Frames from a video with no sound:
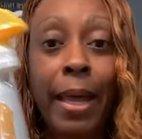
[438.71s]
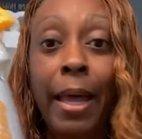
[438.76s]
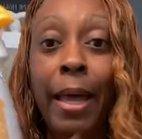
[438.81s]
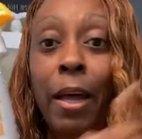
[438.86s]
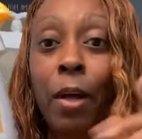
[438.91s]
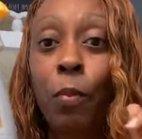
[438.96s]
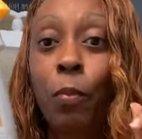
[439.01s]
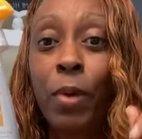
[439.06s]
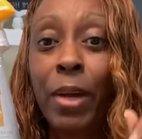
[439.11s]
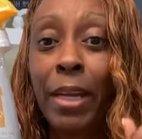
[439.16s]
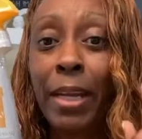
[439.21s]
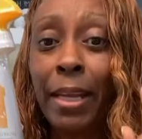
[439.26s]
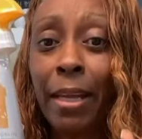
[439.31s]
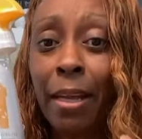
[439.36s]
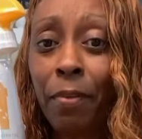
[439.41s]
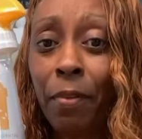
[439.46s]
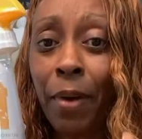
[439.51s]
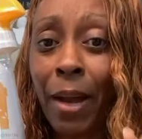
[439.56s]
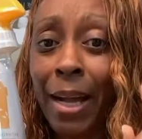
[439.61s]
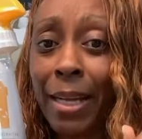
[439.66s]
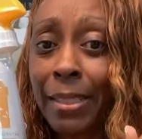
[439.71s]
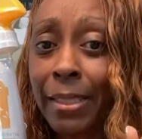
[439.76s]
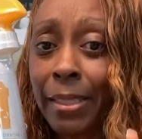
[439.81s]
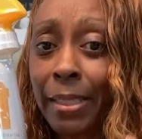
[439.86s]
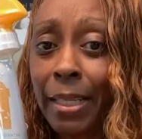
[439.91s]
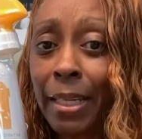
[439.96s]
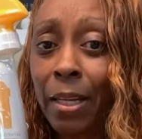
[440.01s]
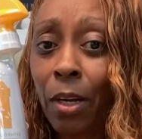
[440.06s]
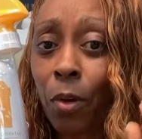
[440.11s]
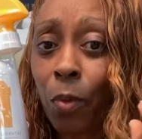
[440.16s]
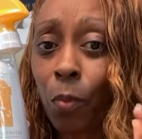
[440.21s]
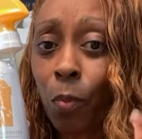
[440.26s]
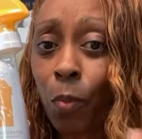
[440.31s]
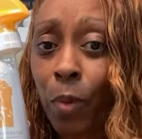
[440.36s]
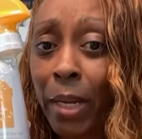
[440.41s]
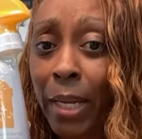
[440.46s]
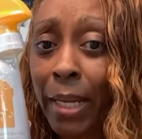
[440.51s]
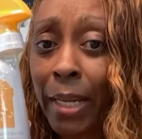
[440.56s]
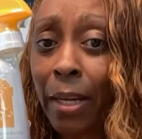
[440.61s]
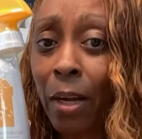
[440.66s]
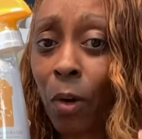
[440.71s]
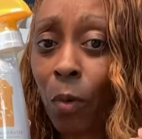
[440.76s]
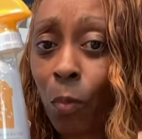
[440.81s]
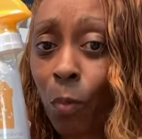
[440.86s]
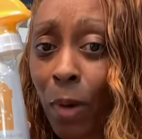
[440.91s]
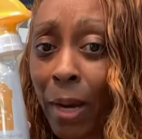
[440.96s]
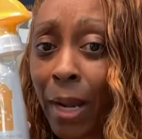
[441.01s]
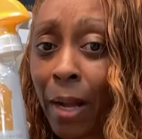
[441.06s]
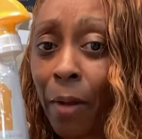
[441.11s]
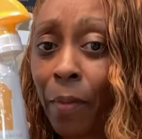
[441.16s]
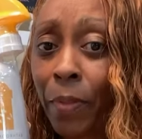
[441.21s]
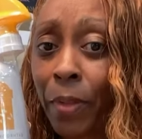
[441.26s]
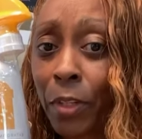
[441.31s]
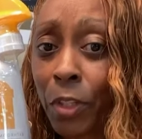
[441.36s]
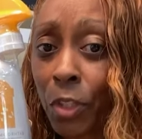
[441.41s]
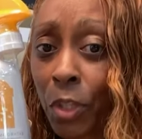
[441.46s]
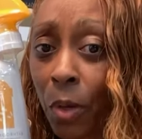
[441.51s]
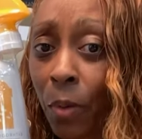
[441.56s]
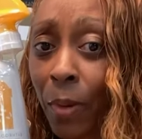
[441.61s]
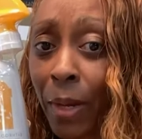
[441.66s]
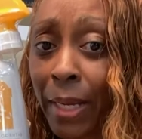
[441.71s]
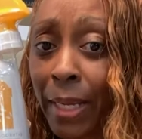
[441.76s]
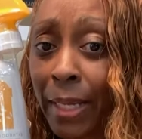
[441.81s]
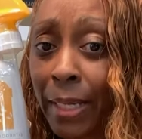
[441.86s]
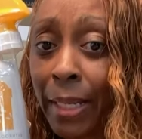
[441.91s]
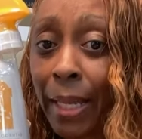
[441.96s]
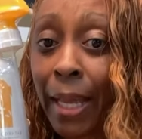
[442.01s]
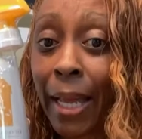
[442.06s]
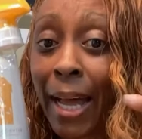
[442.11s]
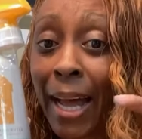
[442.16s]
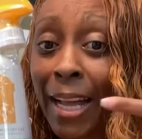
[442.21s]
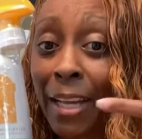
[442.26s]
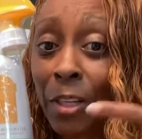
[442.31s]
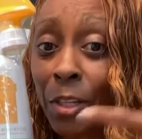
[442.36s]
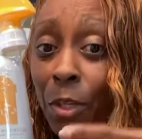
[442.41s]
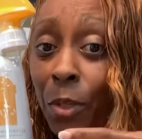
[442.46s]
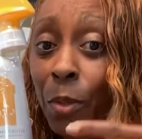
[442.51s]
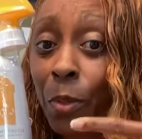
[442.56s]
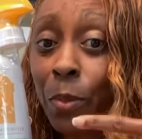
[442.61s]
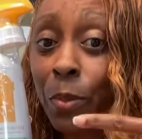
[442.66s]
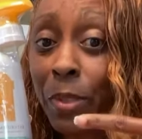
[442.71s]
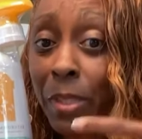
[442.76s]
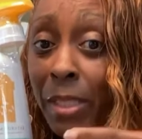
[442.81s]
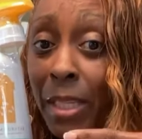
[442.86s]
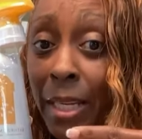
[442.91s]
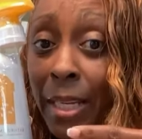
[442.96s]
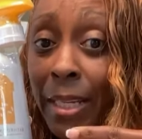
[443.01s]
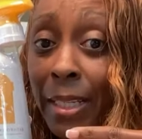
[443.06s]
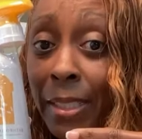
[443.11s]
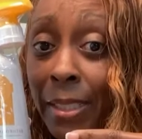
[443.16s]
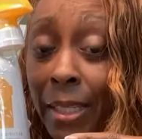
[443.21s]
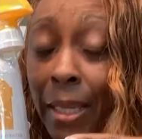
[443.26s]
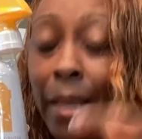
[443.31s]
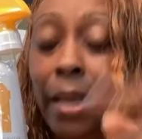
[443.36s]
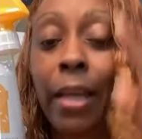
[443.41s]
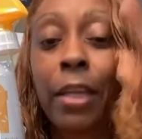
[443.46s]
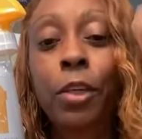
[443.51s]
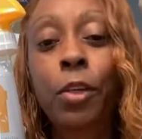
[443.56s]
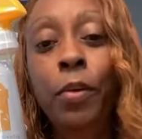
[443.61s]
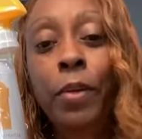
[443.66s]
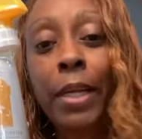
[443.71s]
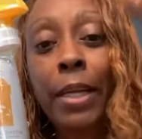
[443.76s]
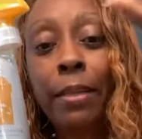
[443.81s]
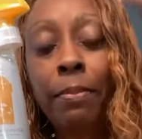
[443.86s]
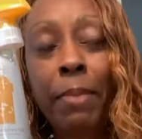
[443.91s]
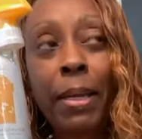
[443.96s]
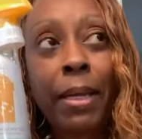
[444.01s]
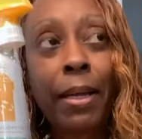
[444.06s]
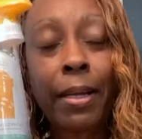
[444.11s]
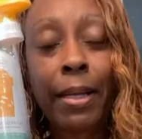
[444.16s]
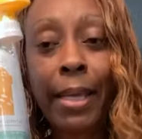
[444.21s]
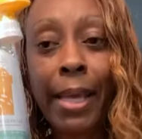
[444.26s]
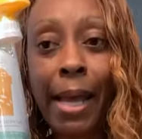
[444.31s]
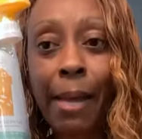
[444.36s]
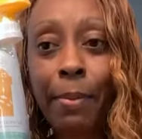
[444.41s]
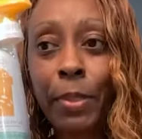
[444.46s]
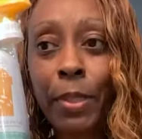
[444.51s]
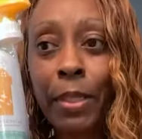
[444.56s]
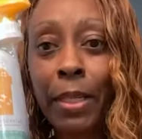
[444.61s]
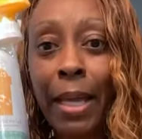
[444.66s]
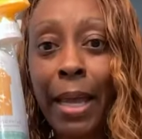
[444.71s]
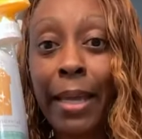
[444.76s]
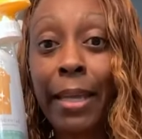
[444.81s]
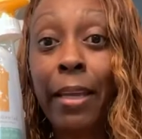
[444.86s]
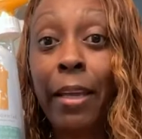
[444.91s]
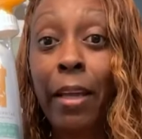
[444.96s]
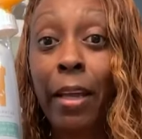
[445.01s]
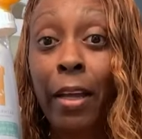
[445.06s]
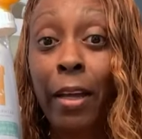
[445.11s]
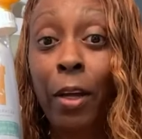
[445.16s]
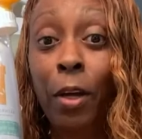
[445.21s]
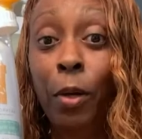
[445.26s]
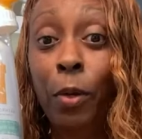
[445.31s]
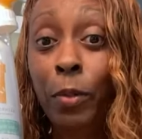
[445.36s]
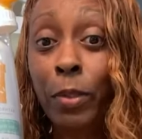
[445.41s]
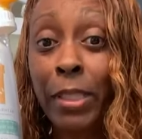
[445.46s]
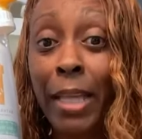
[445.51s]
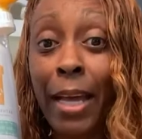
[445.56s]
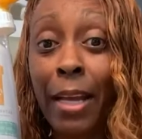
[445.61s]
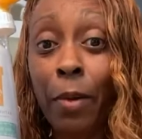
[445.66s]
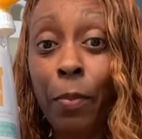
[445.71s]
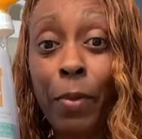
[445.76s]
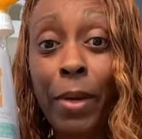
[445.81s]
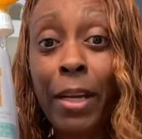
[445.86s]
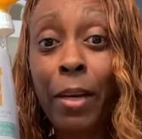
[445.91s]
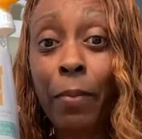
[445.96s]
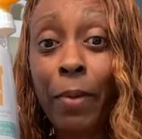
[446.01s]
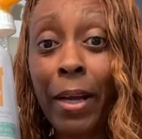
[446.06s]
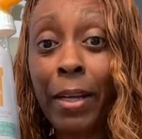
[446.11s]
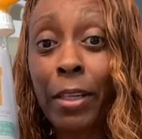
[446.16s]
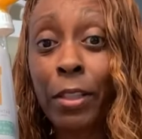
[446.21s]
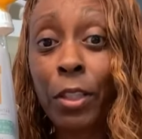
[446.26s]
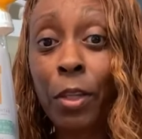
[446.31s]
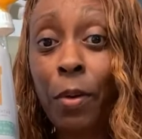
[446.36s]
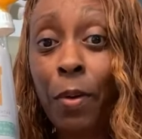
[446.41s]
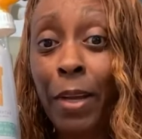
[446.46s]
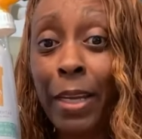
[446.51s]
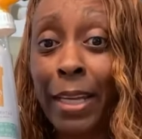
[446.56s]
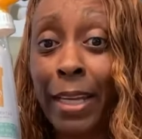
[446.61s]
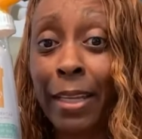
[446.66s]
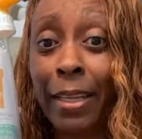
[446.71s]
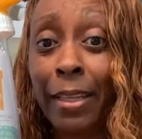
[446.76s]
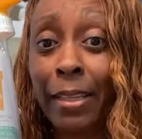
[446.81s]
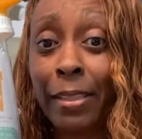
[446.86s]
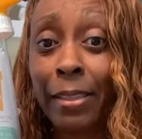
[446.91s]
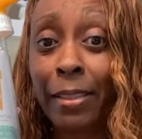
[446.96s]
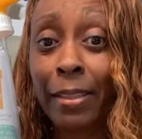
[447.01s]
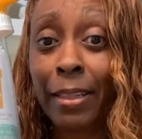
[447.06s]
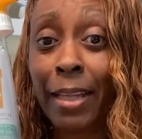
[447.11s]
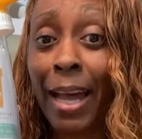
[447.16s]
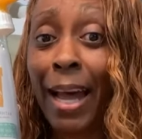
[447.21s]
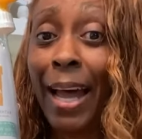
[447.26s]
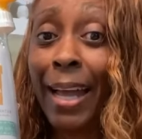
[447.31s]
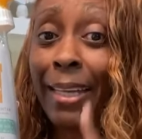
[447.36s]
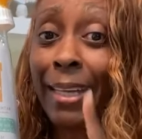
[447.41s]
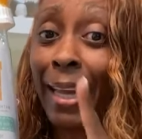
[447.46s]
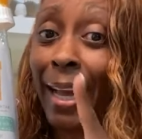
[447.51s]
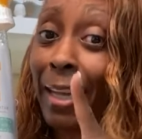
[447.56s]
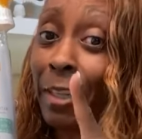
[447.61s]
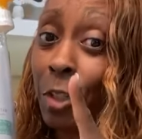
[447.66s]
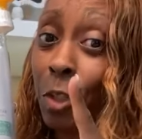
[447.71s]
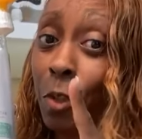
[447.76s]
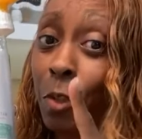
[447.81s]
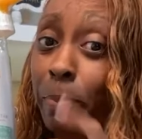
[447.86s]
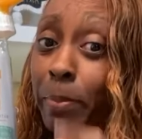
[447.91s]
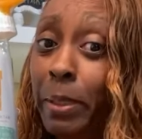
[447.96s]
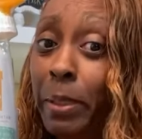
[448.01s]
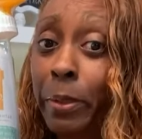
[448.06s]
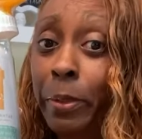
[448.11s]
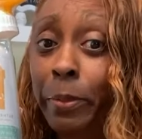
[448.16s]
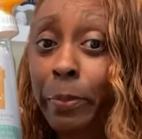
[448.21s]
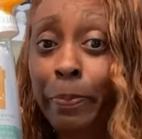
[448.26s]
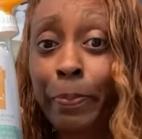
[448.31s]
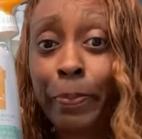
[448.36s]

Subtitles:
Whenever I see a ring around the toilet, I use this. You can make a caption like, who's got a ring around the toilet? I got you, boo.